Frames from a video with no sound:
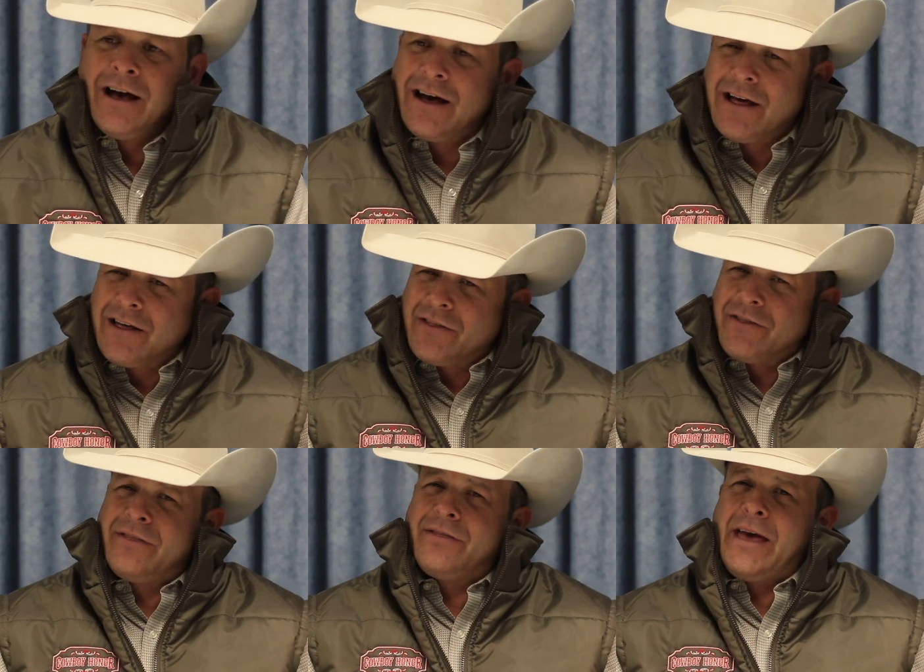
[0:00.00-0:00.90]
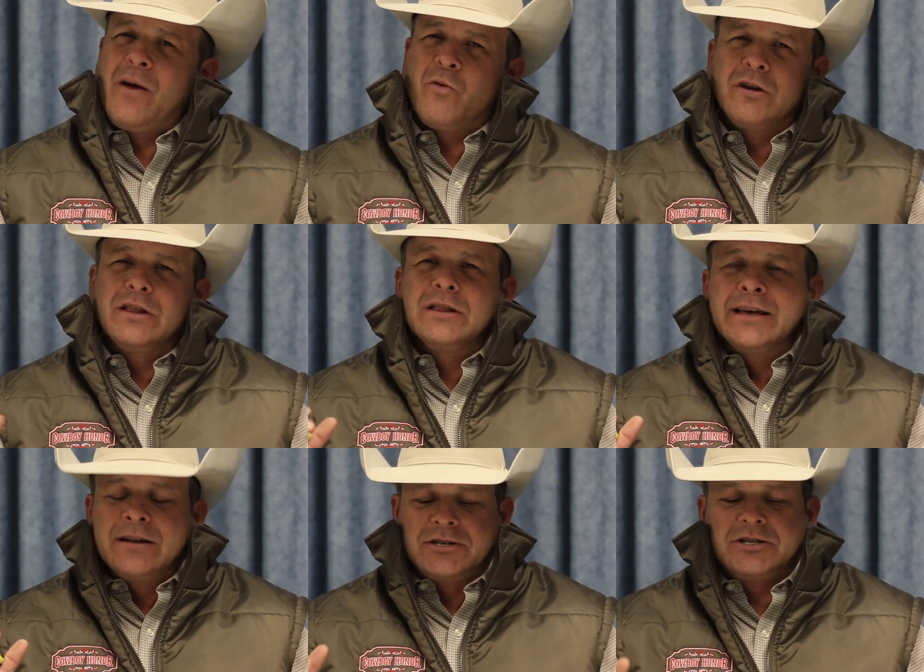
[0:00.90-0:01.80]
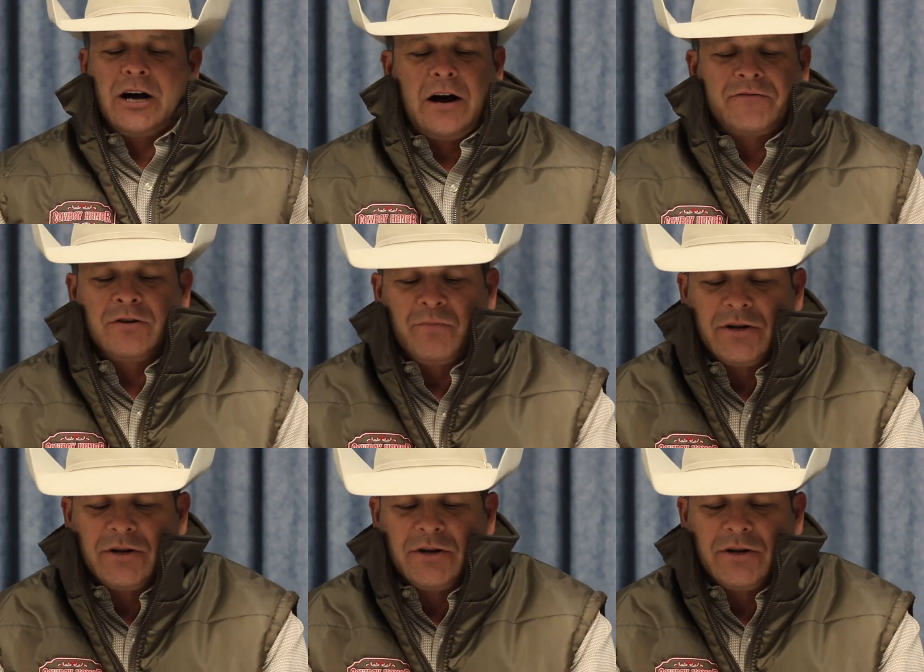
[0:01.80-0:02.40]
they were a little softer,